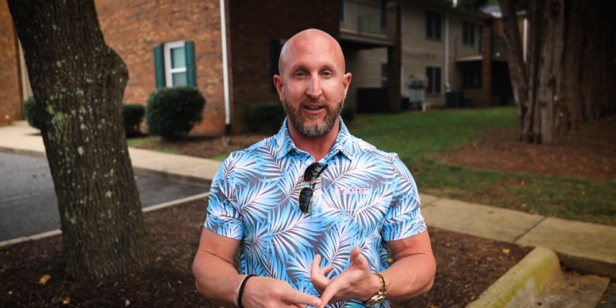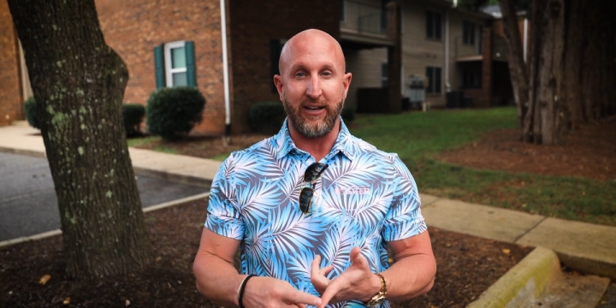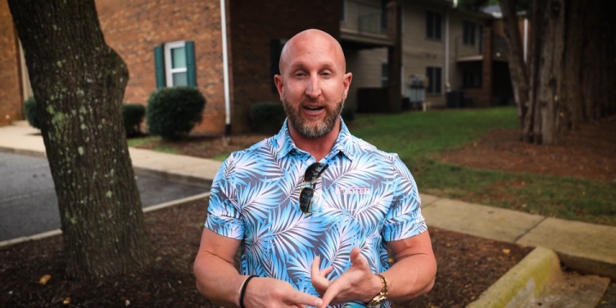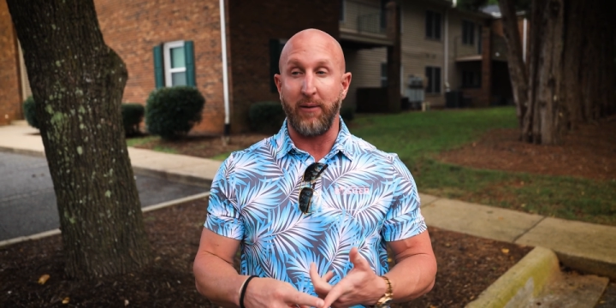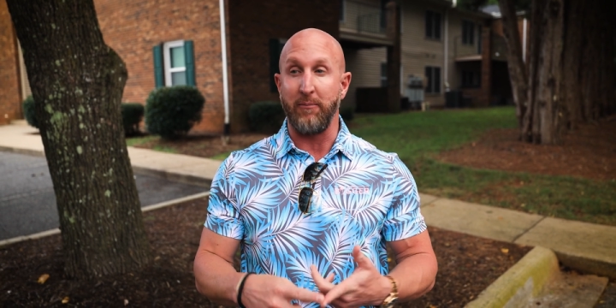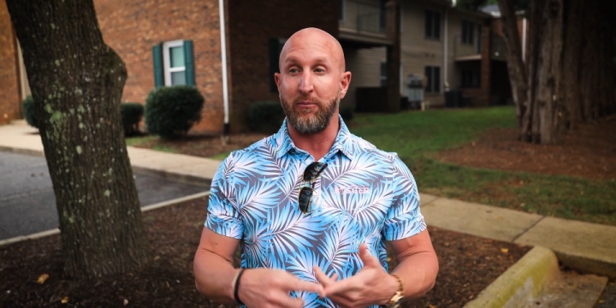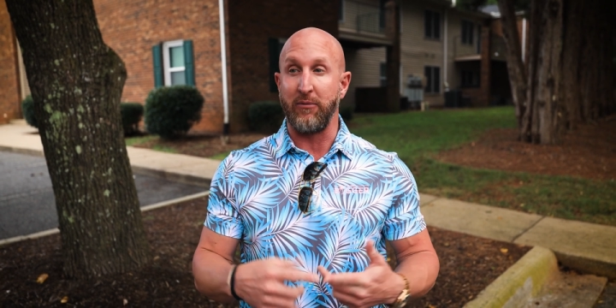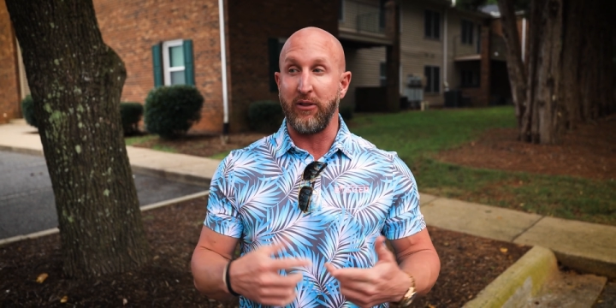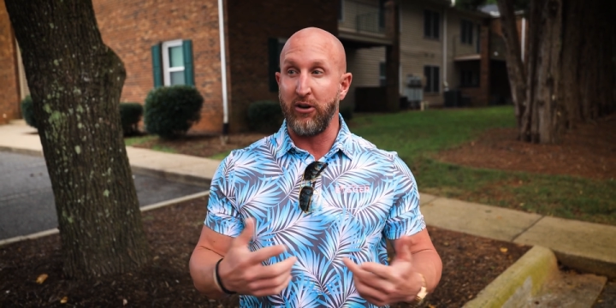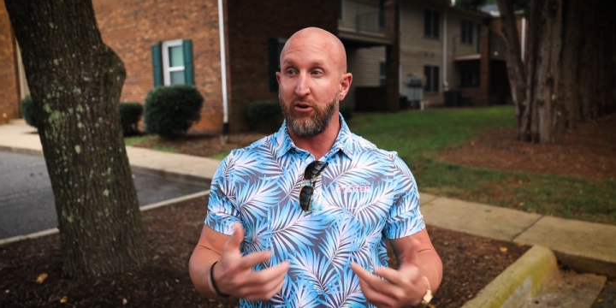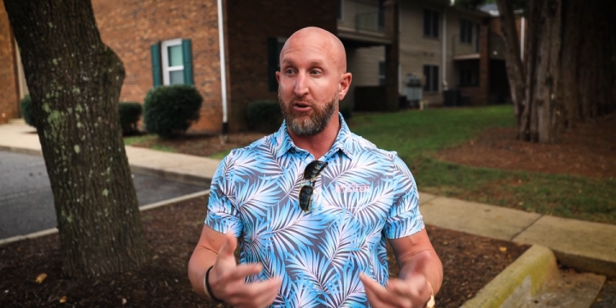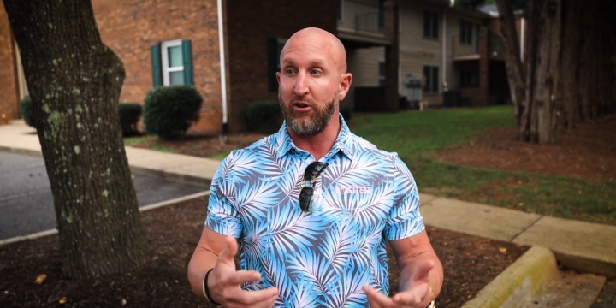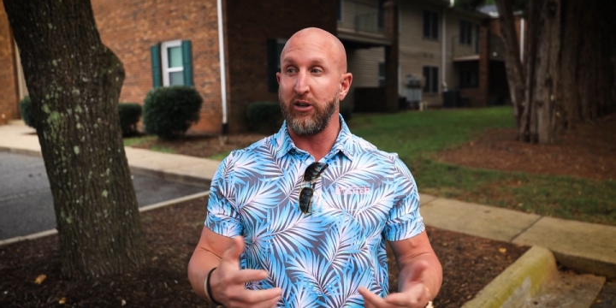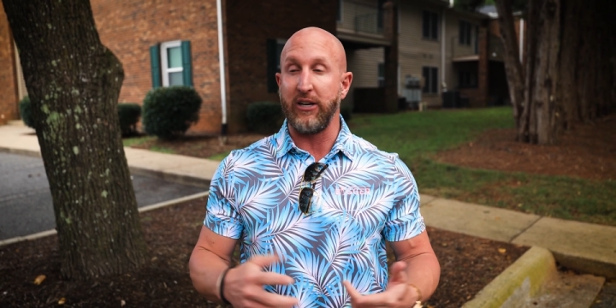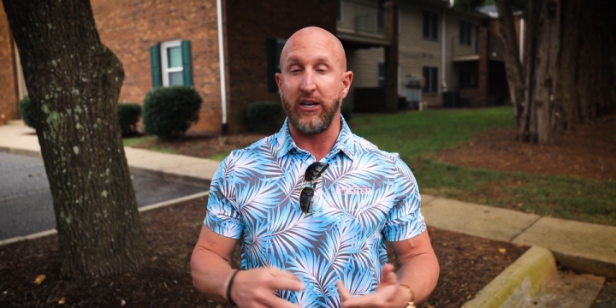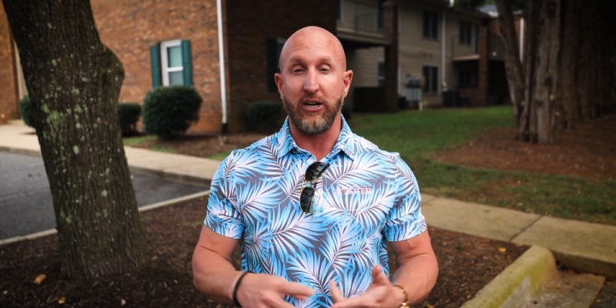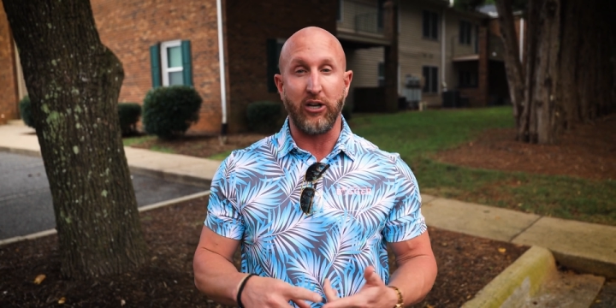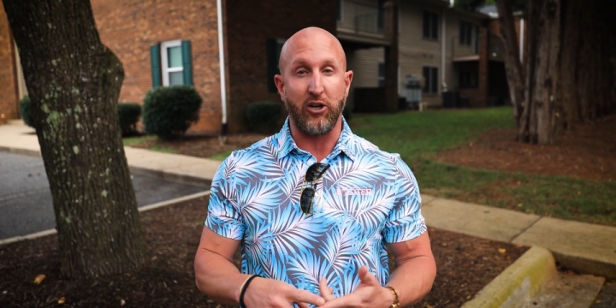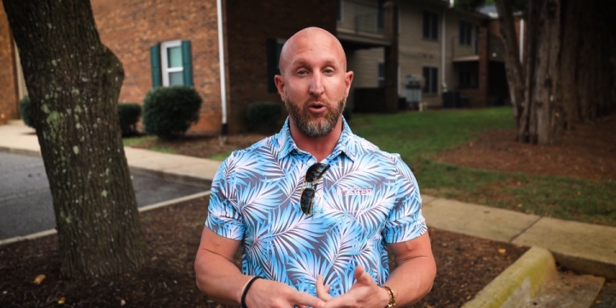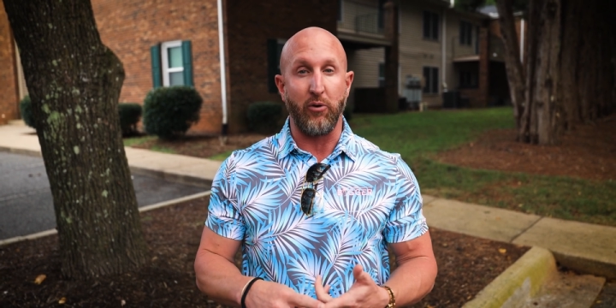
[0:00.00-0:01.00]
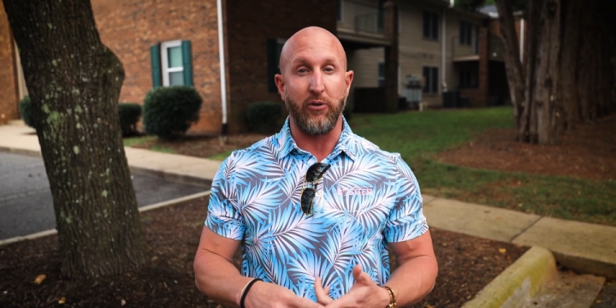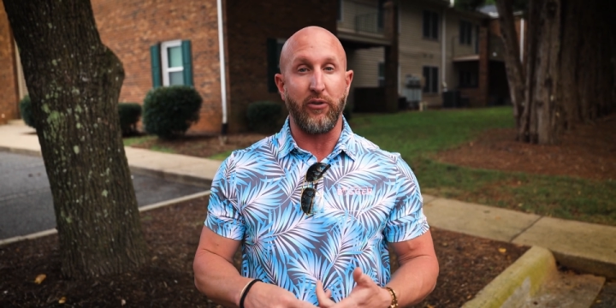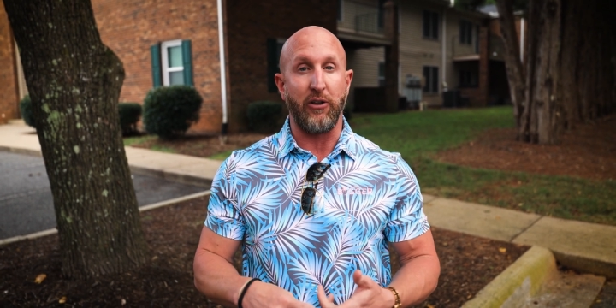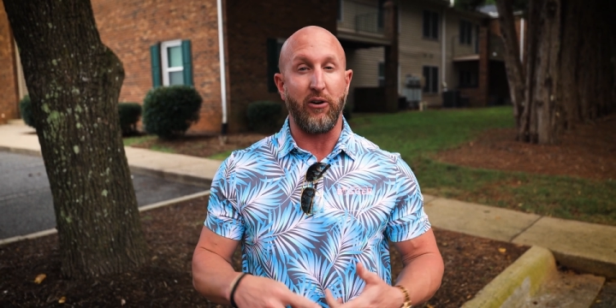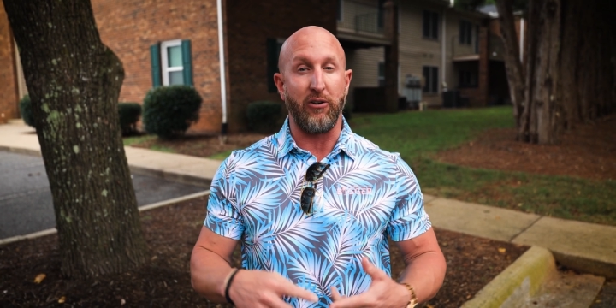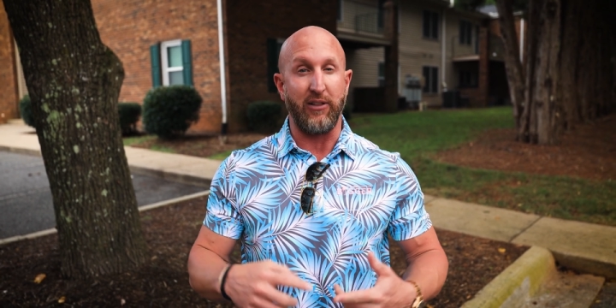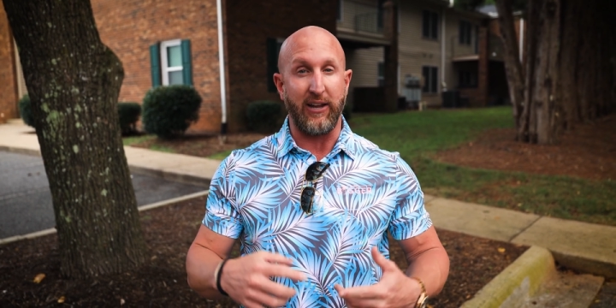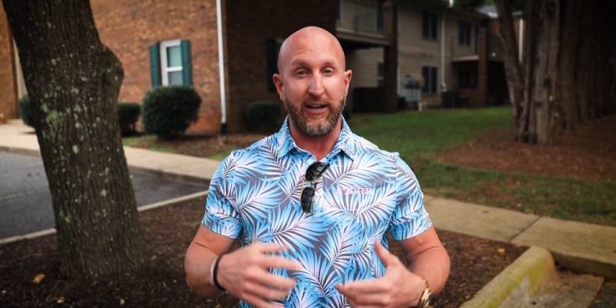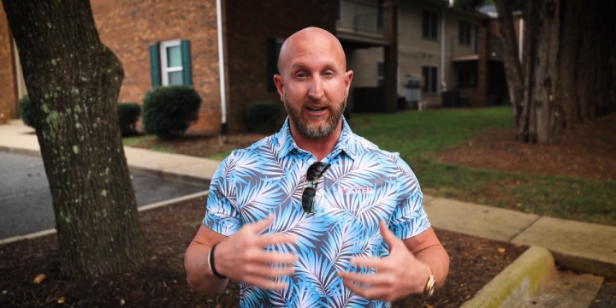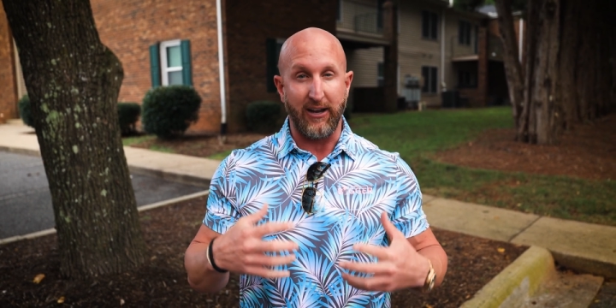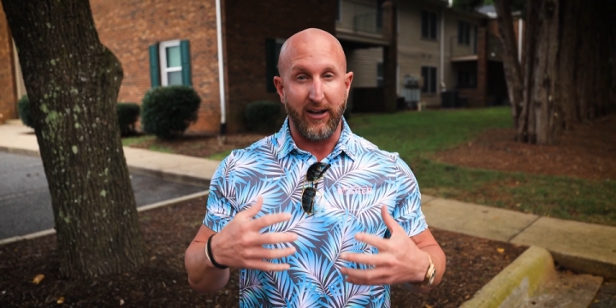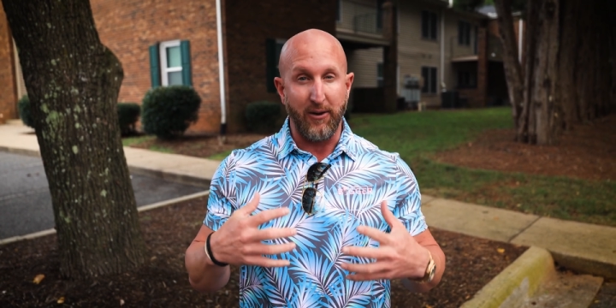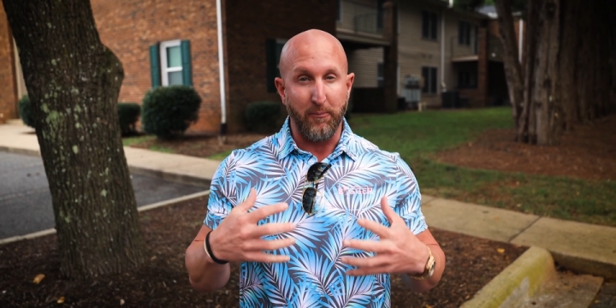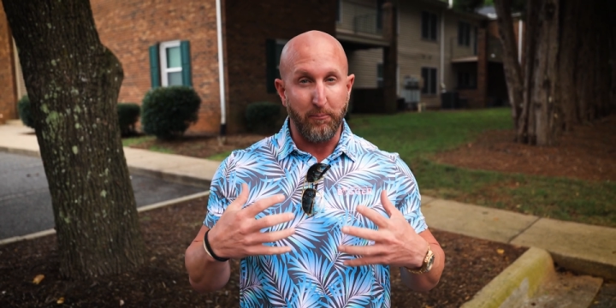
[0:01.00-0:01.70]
Like, I'm literally gonna go in there and like